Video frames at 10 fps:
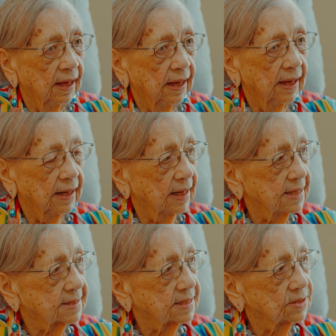And
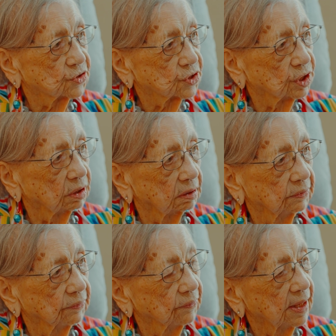I said,
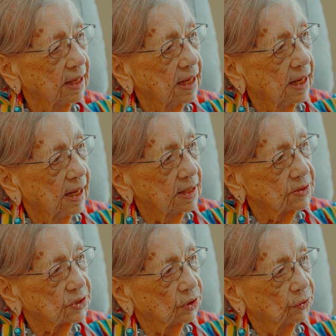sure.
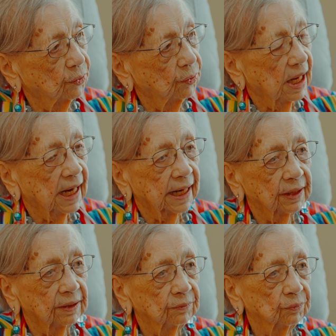So
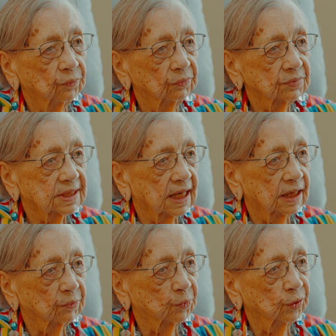I
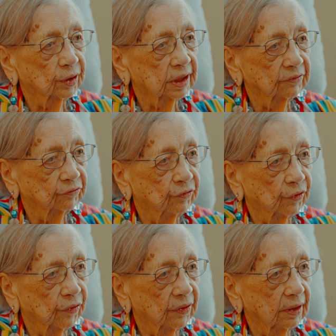started working
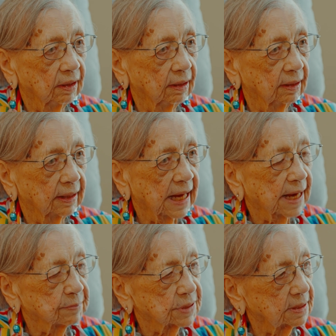for the
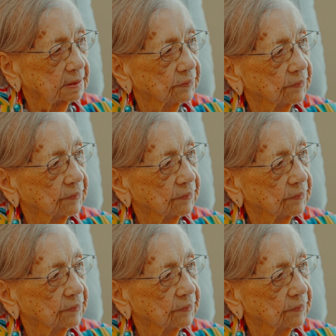captain.